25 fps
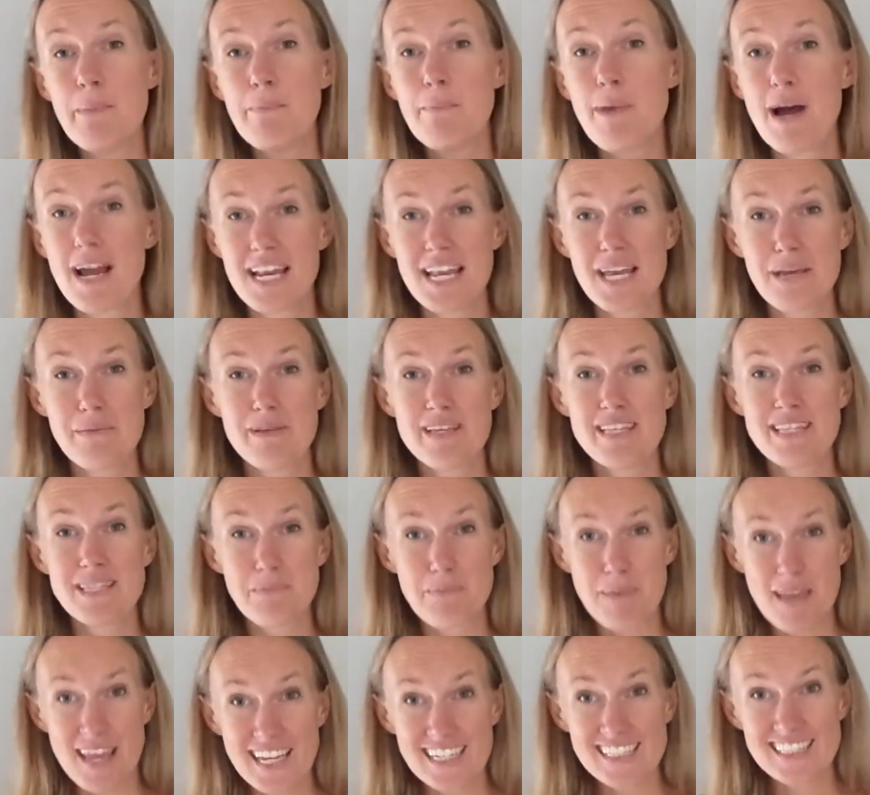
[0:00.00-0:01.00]
My name is
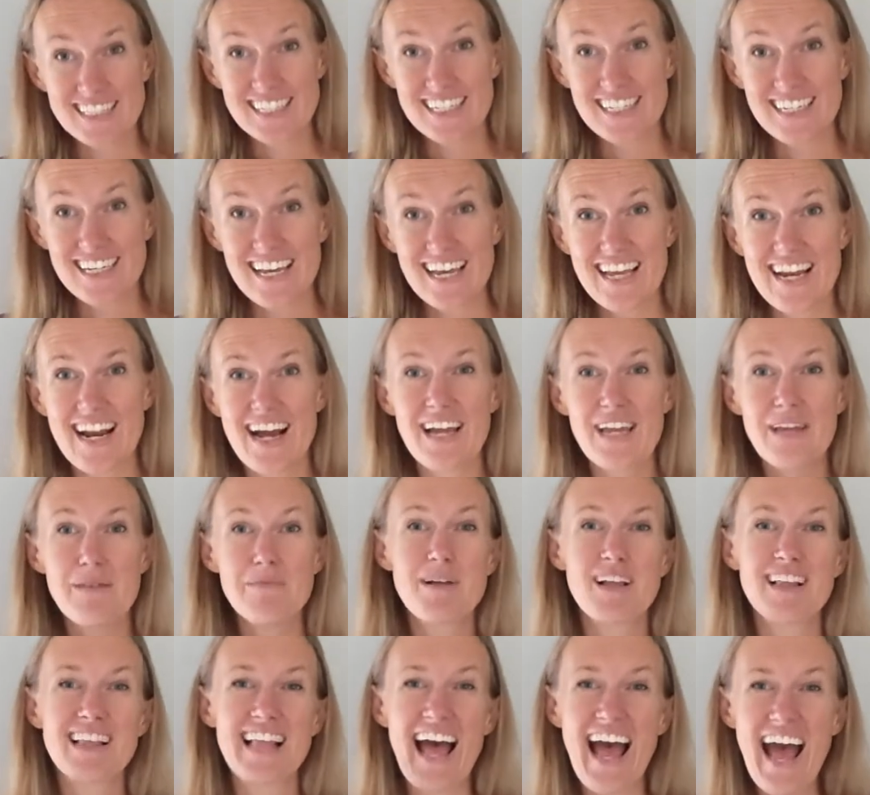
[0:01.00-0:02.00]
Mandy, and I
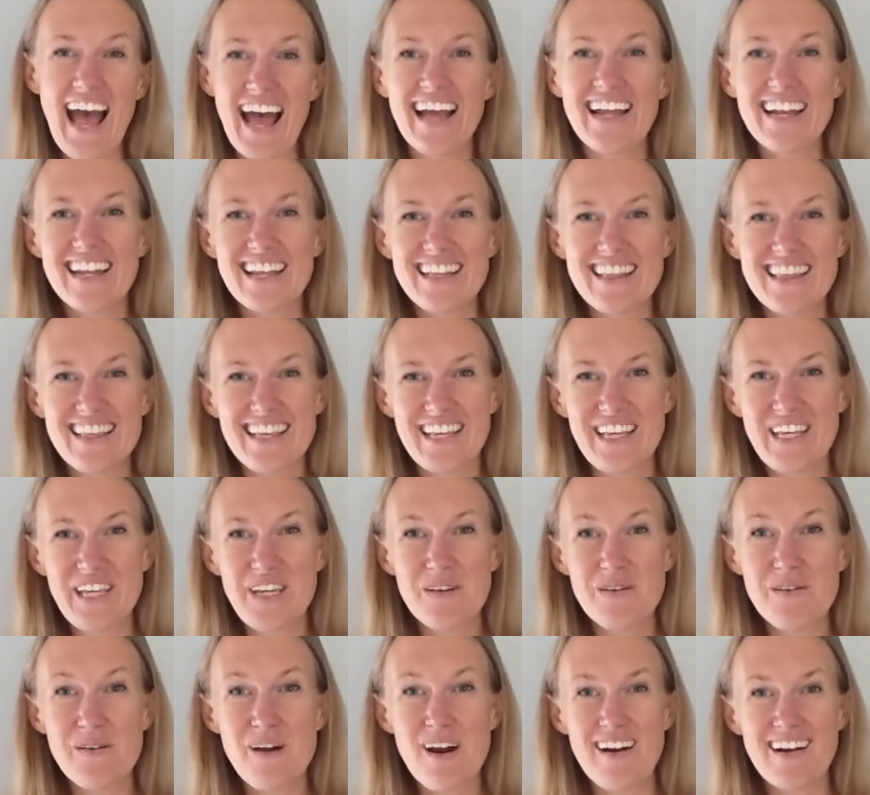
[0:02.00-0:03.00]
am glad that
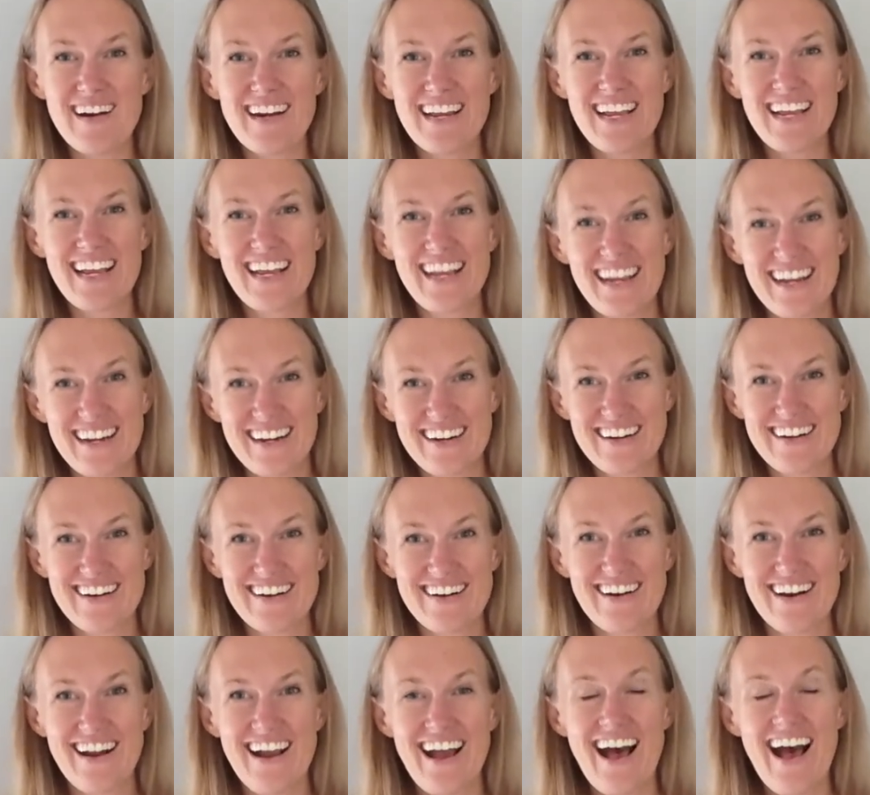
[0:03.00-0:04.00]
you are
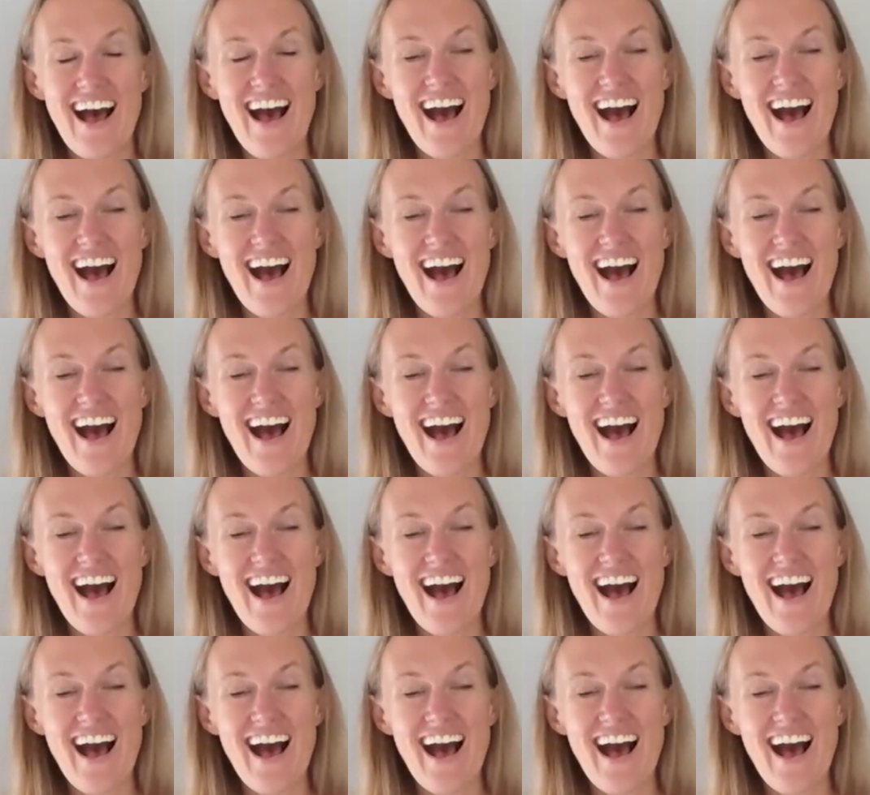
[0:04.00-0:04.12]
here.